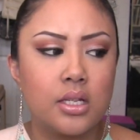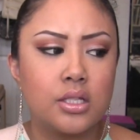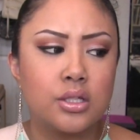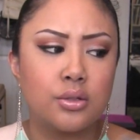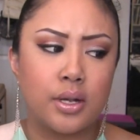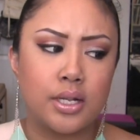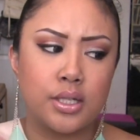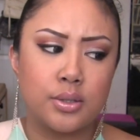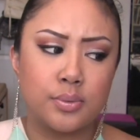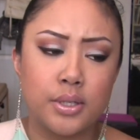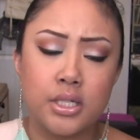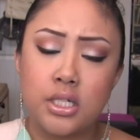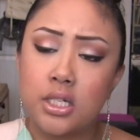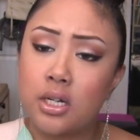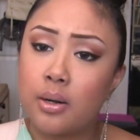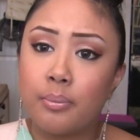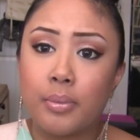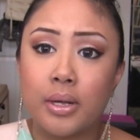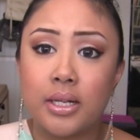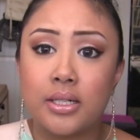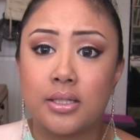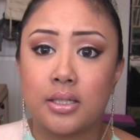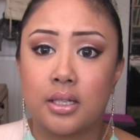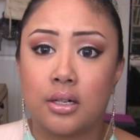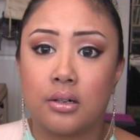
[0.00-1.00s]
So I switched up
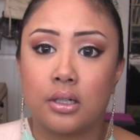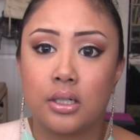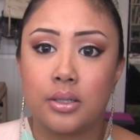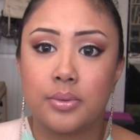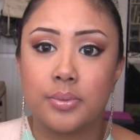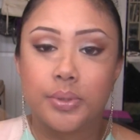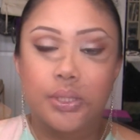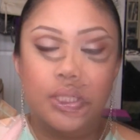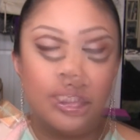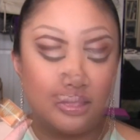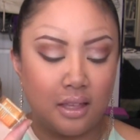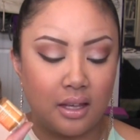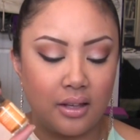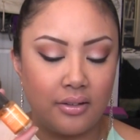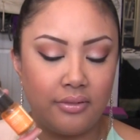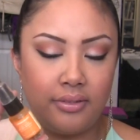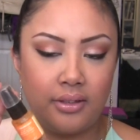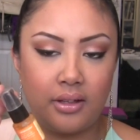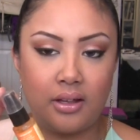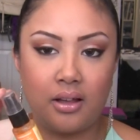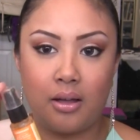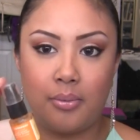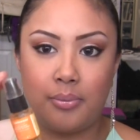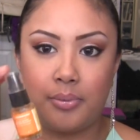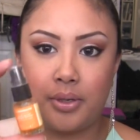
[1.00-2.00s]
my serums. I love
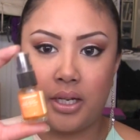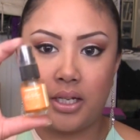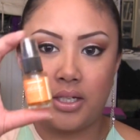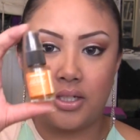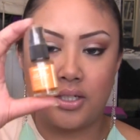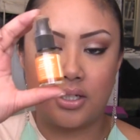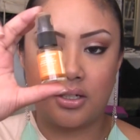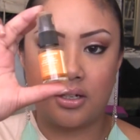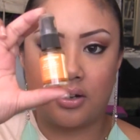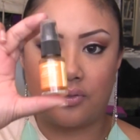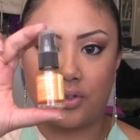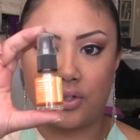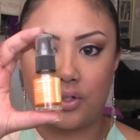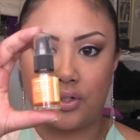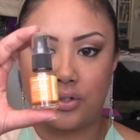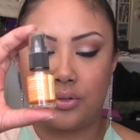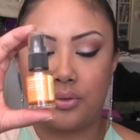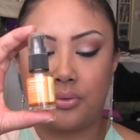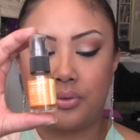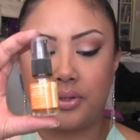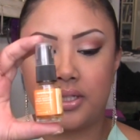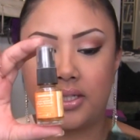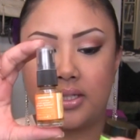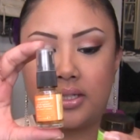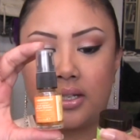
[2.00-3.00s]
the combination of the
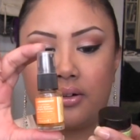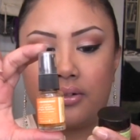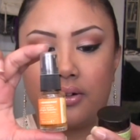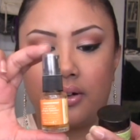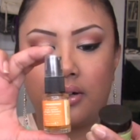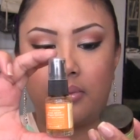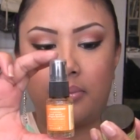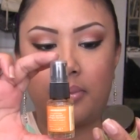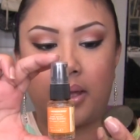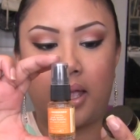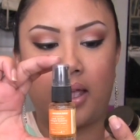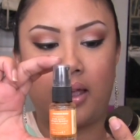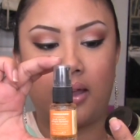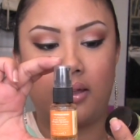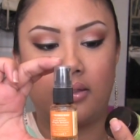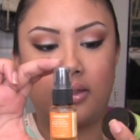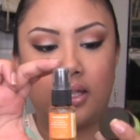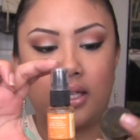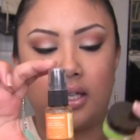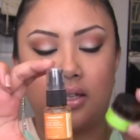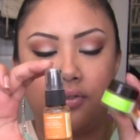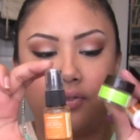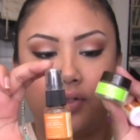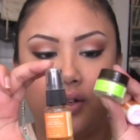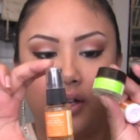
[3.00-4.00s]
Truth Serum and
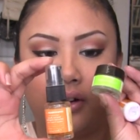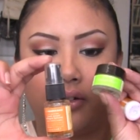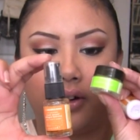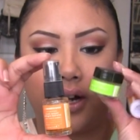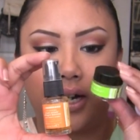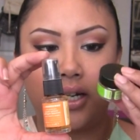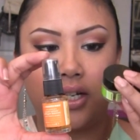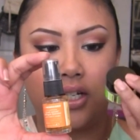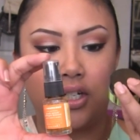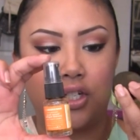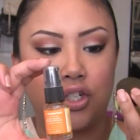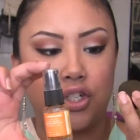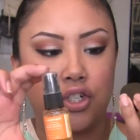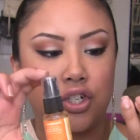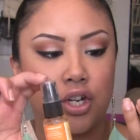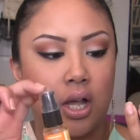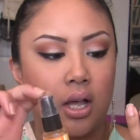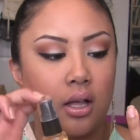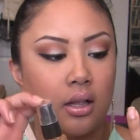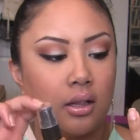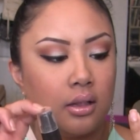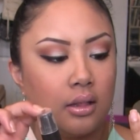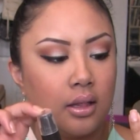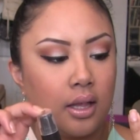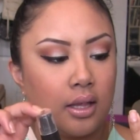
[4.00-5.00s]
the Invigorating
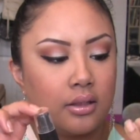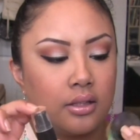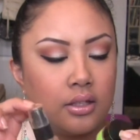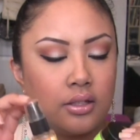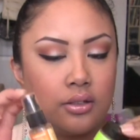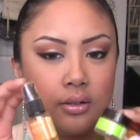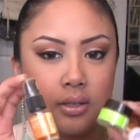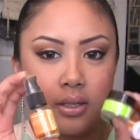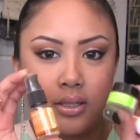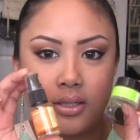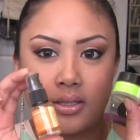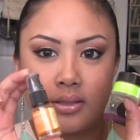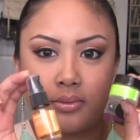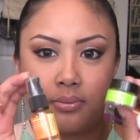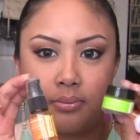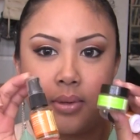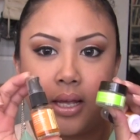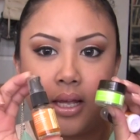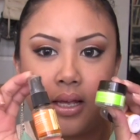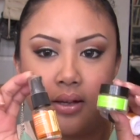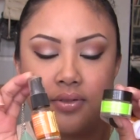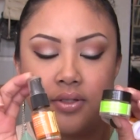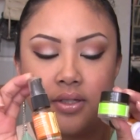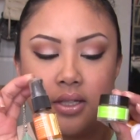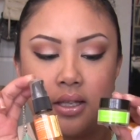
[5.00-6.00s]
Gel. I think you guys
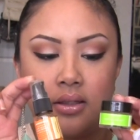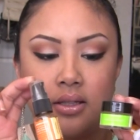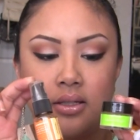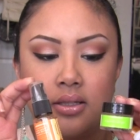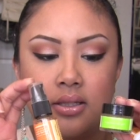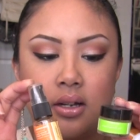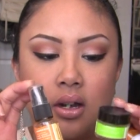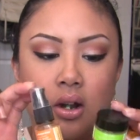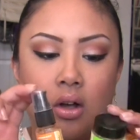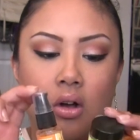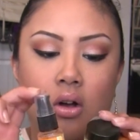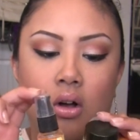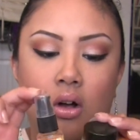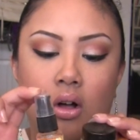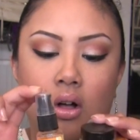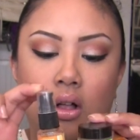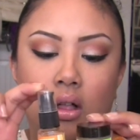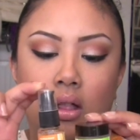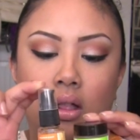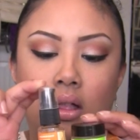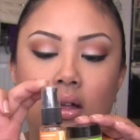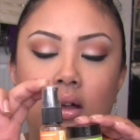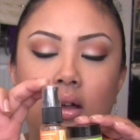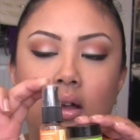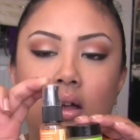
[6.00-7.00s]
may have seen this in a
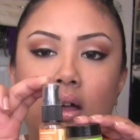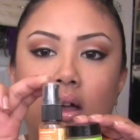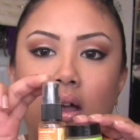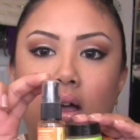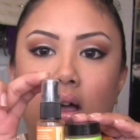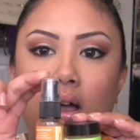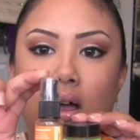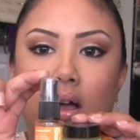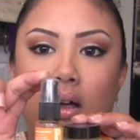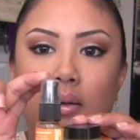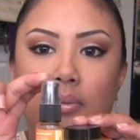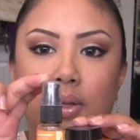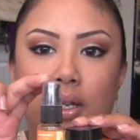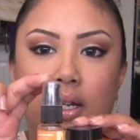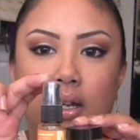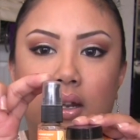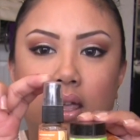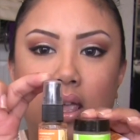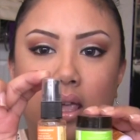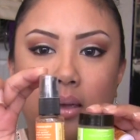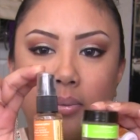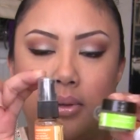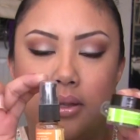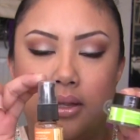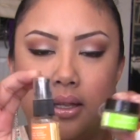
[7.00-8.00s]
haul, um, that it
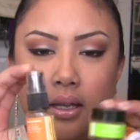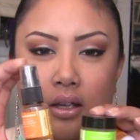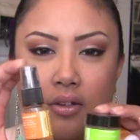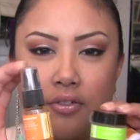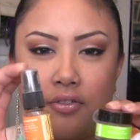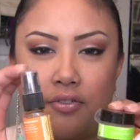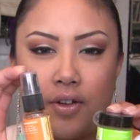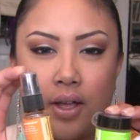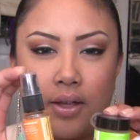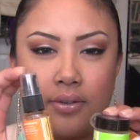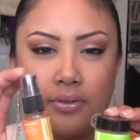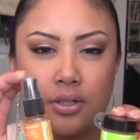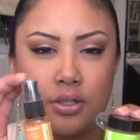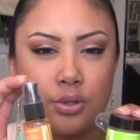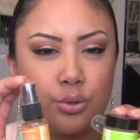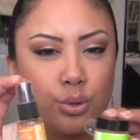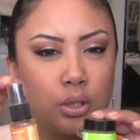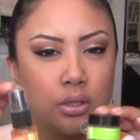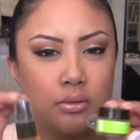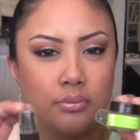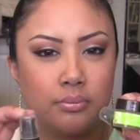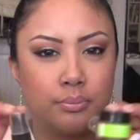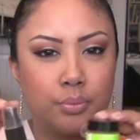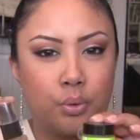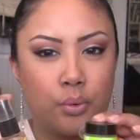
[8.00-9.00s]
came in like a five
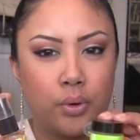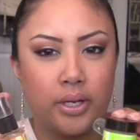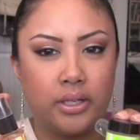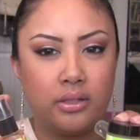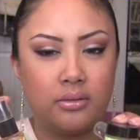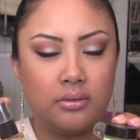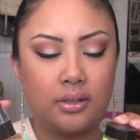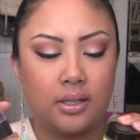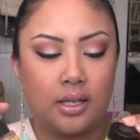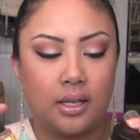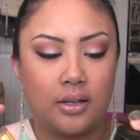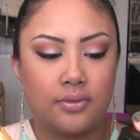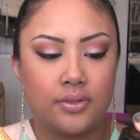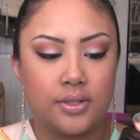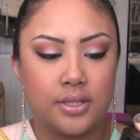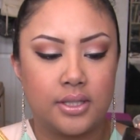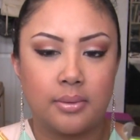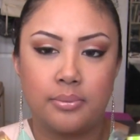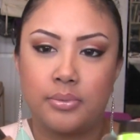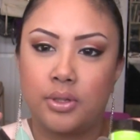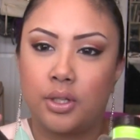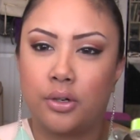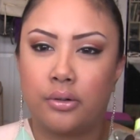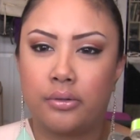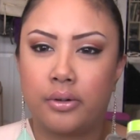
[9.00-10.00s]
hundred point gift
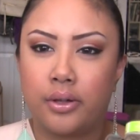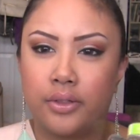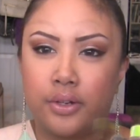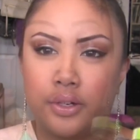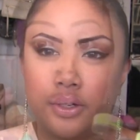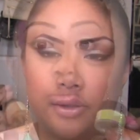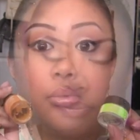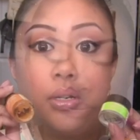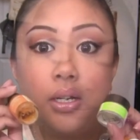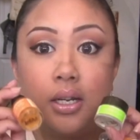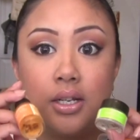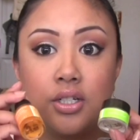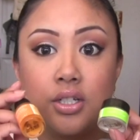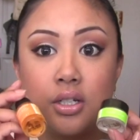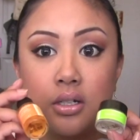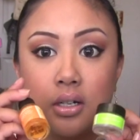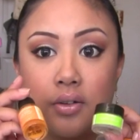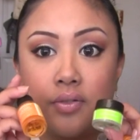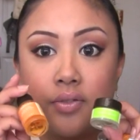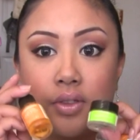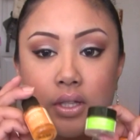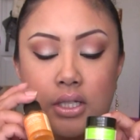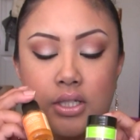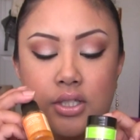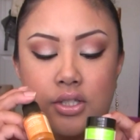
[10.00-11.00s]
something or other. The combination
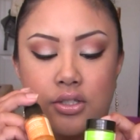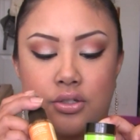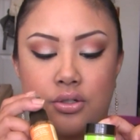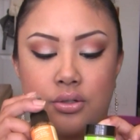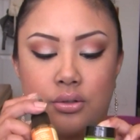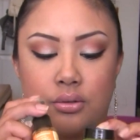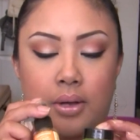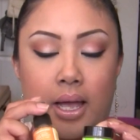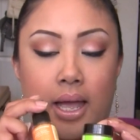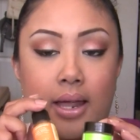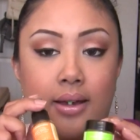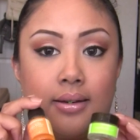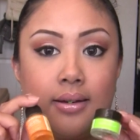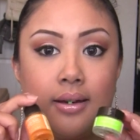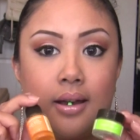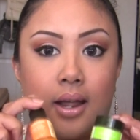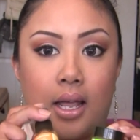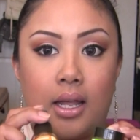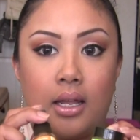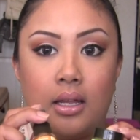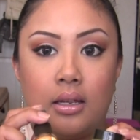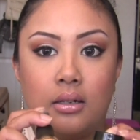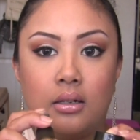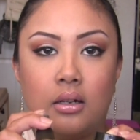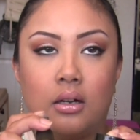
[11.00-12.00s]
of these two at
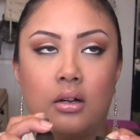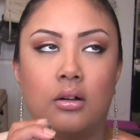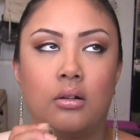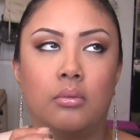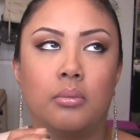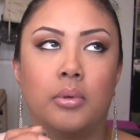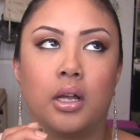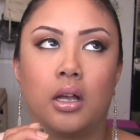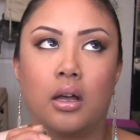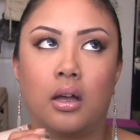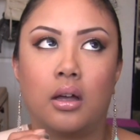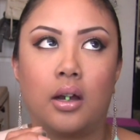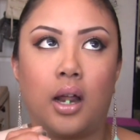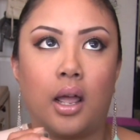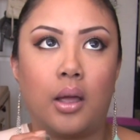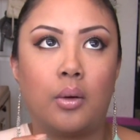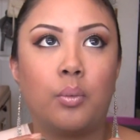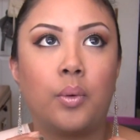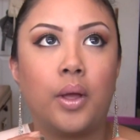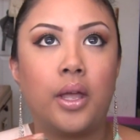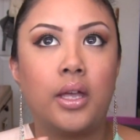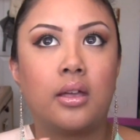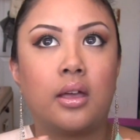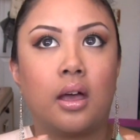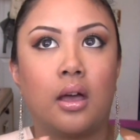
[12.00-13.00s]
night, oh my god, I
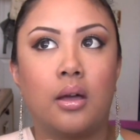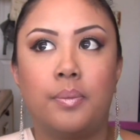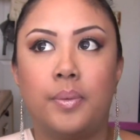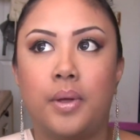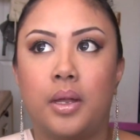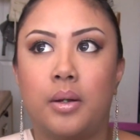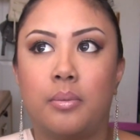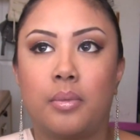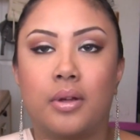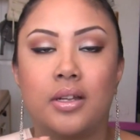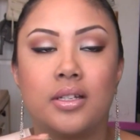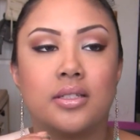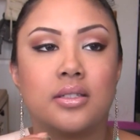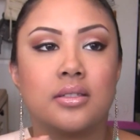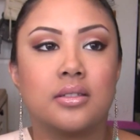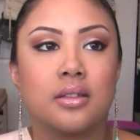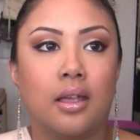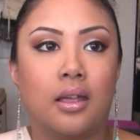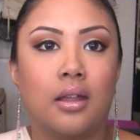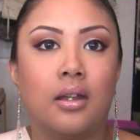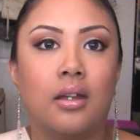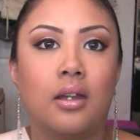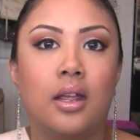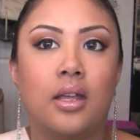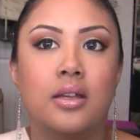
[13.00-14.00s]
wake up and my
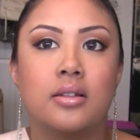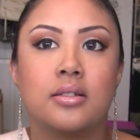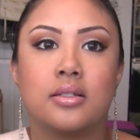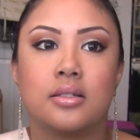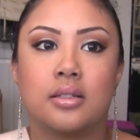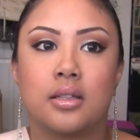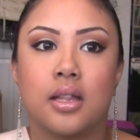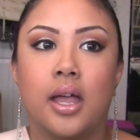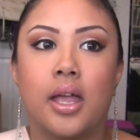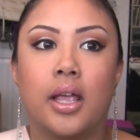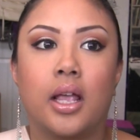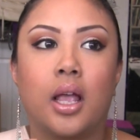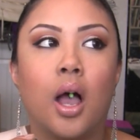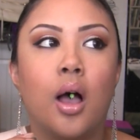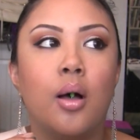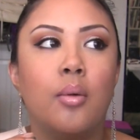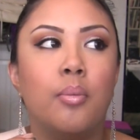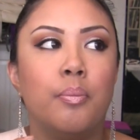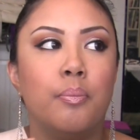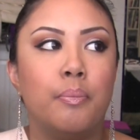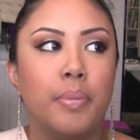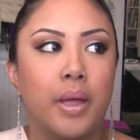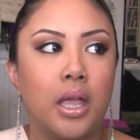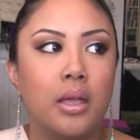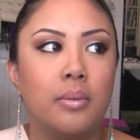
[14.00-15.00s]
skin is like a
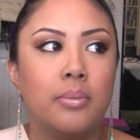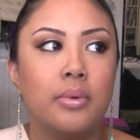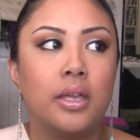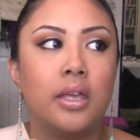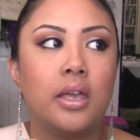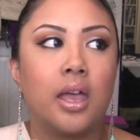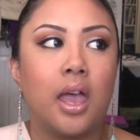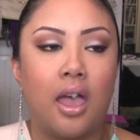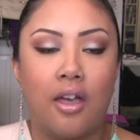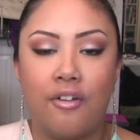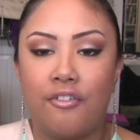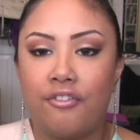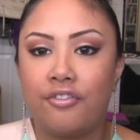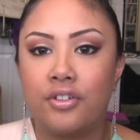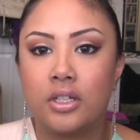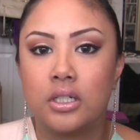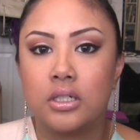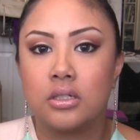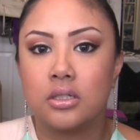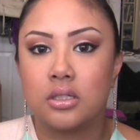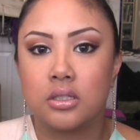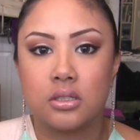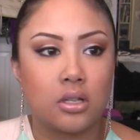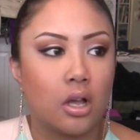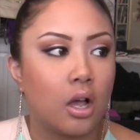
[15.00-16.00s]
baby
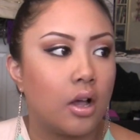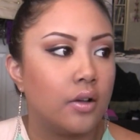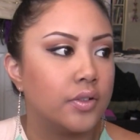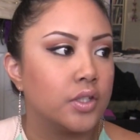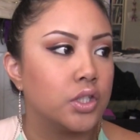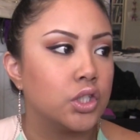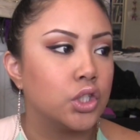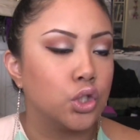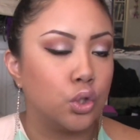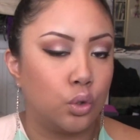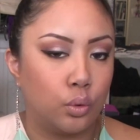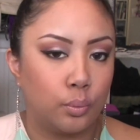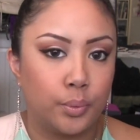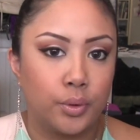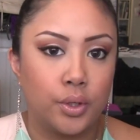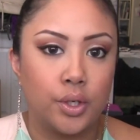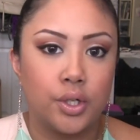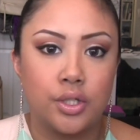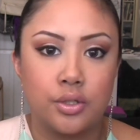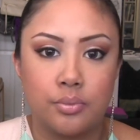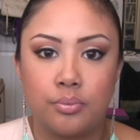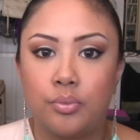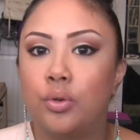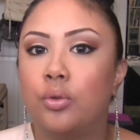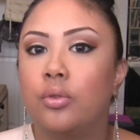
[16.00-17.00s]
effin' soft, super
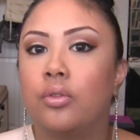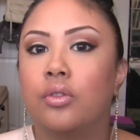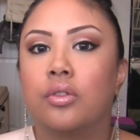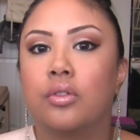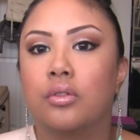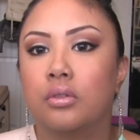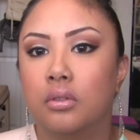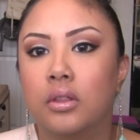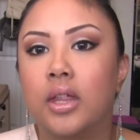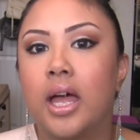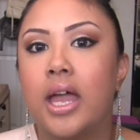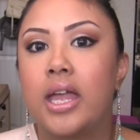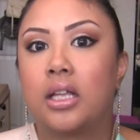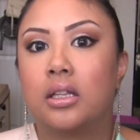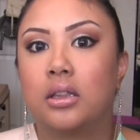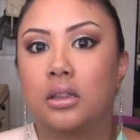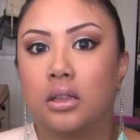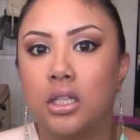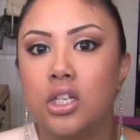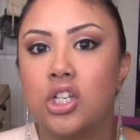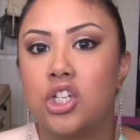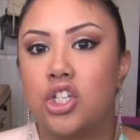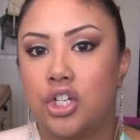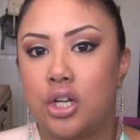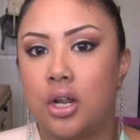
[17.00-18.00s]
smooth, like
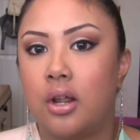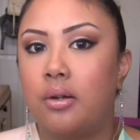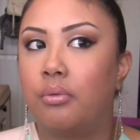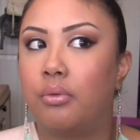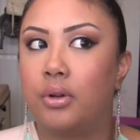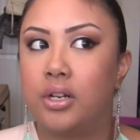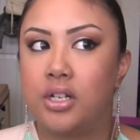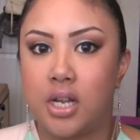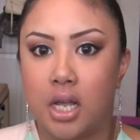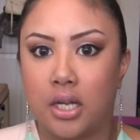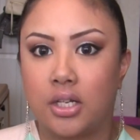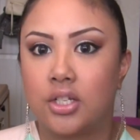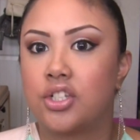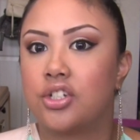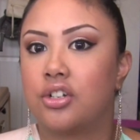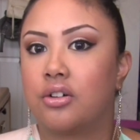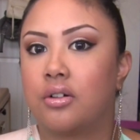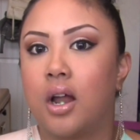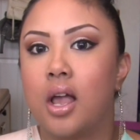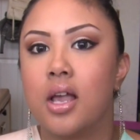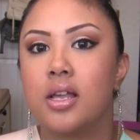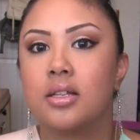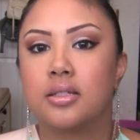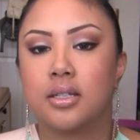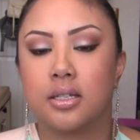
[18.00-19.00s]
legit
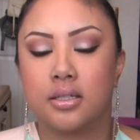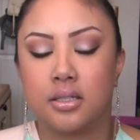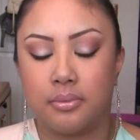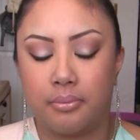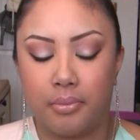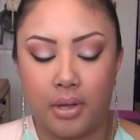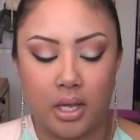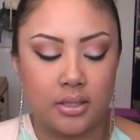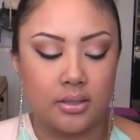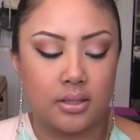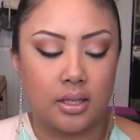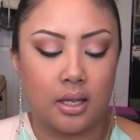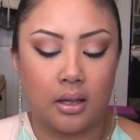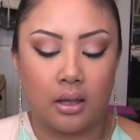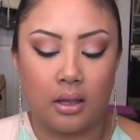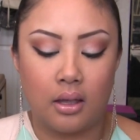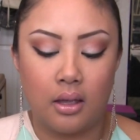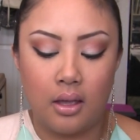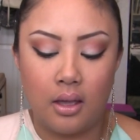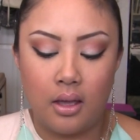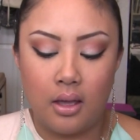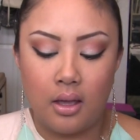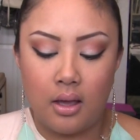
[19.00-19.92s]
retexturized. It's amazing.